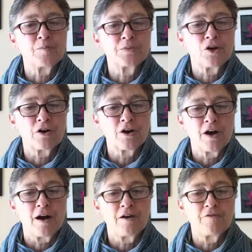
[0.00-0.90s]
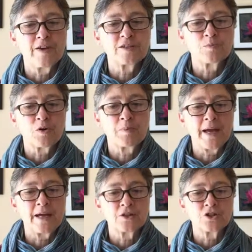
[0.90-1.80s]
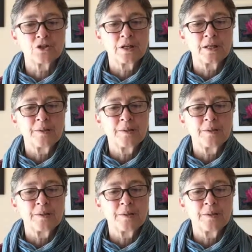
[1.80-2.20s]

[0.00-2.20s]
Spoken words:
up your Facebook page.